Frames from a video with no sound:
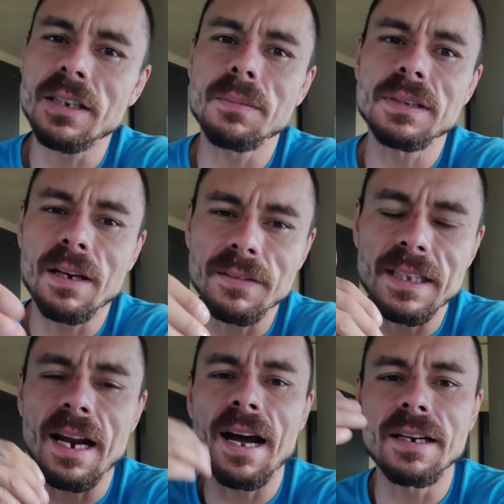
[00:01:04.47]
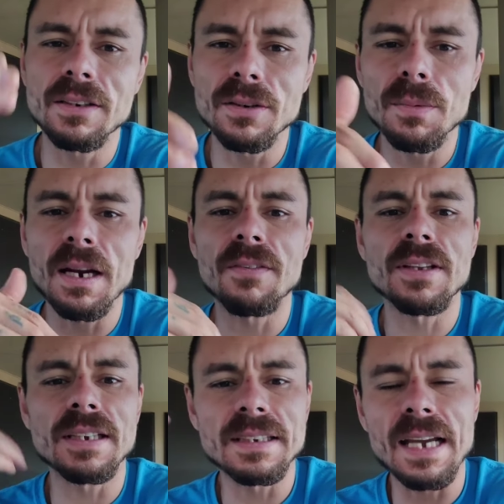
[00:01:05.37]
to themselves that I do whenever
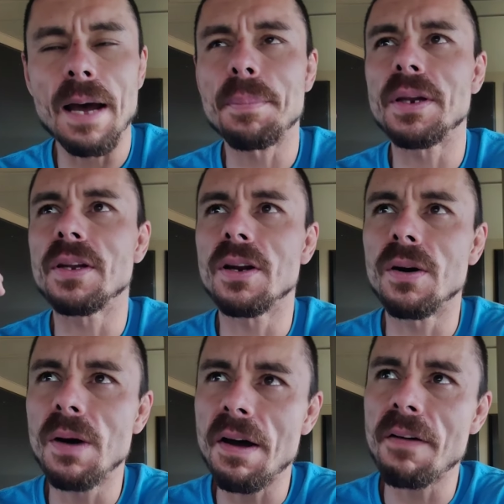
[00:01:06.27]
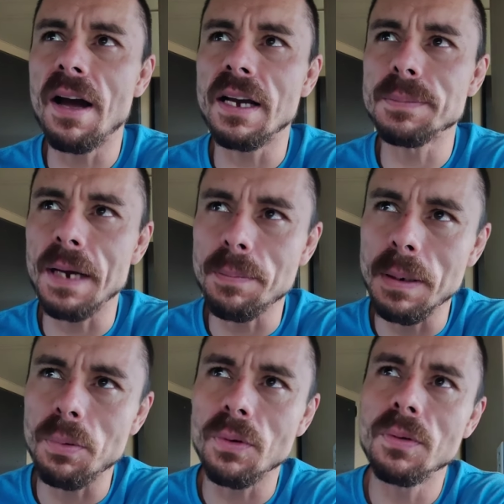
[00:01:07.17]
things happen, you know. I, I expect
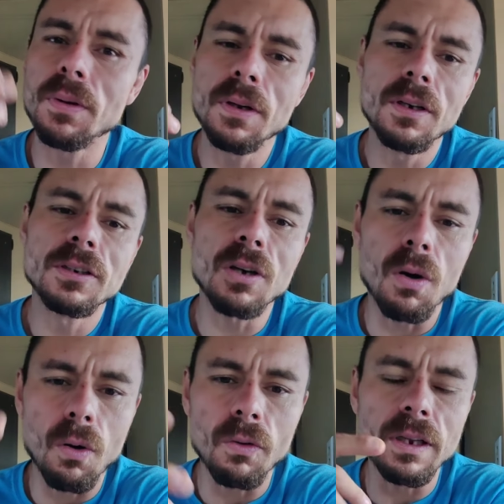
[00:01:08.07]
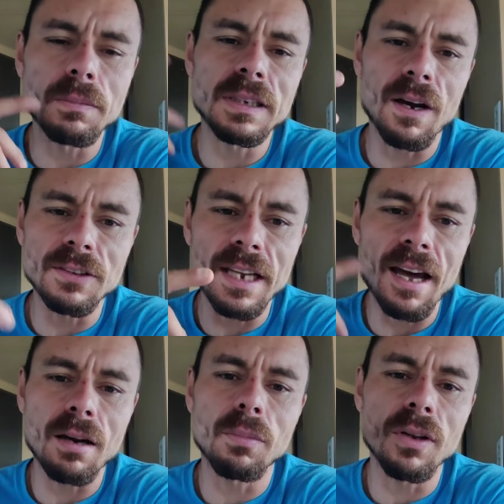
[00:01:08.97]
people to hold themselves
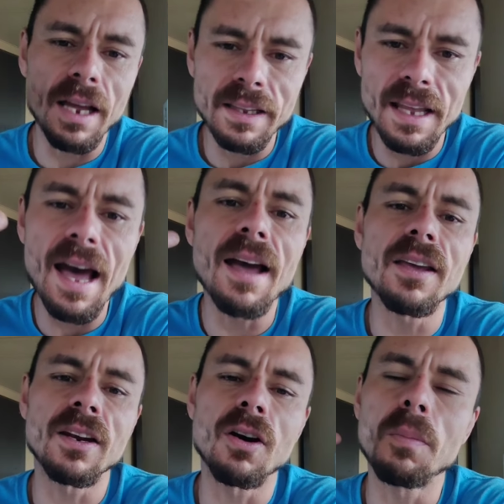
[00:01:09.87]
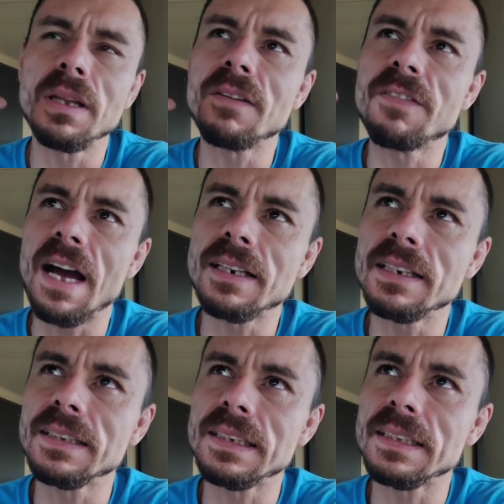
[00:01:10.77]
accountable like that, you know. But the fact
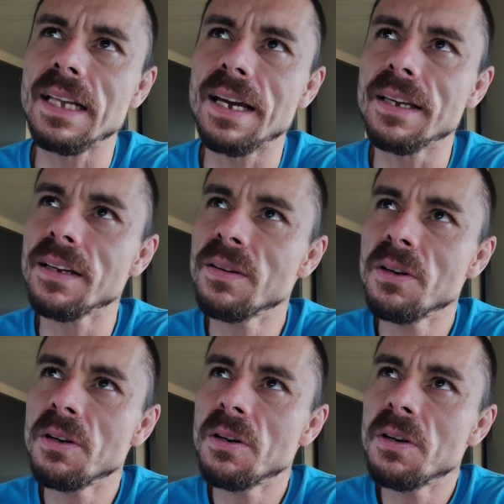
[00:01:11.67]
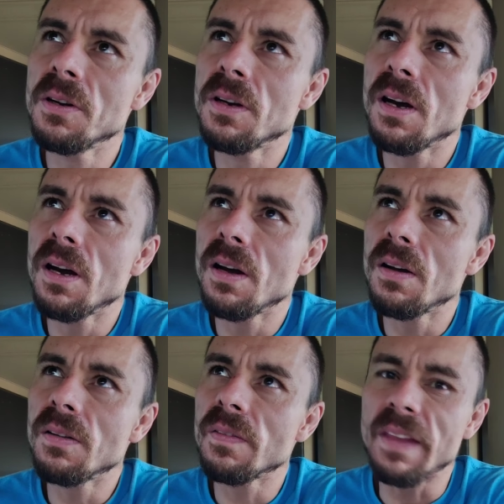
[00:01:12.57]
is, is like,
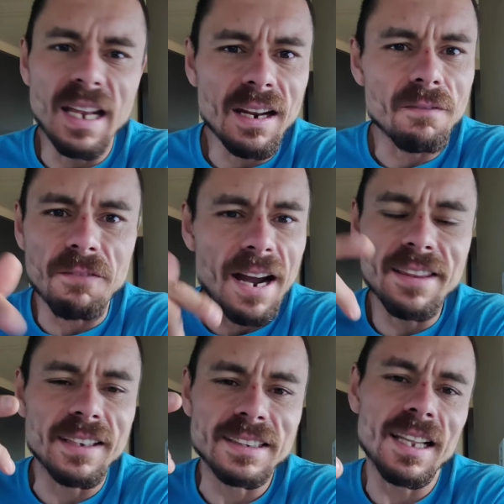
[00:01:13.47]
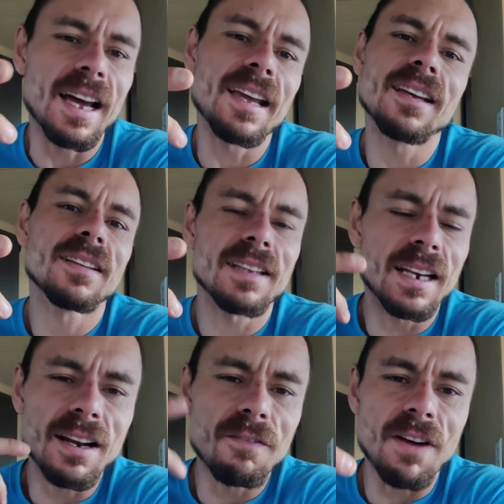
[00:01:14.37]
they didn't find this light.
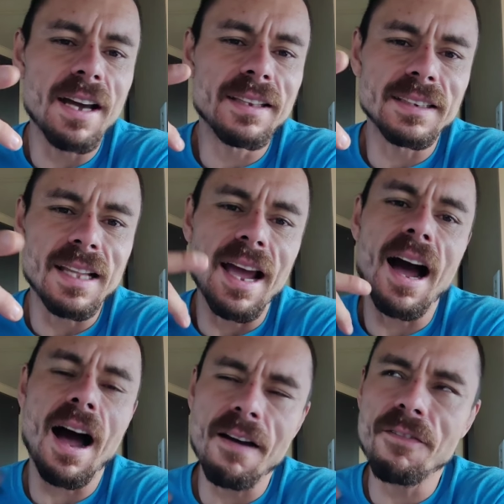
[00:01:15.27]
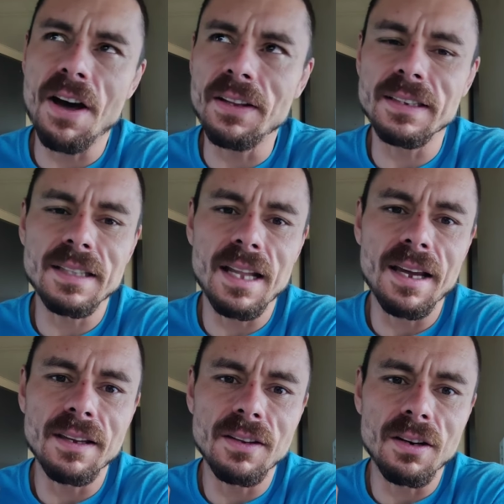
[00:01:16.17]
They didn't find this light. I found this
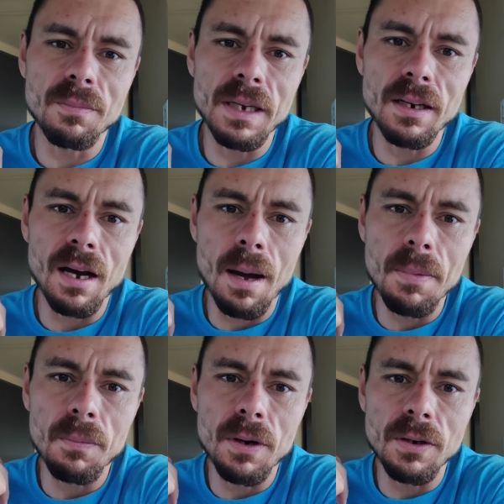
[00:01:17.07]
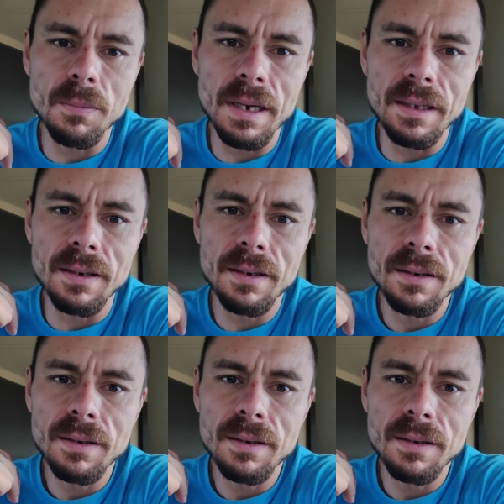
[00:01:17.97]
light, you know what I mean? I'm the one who made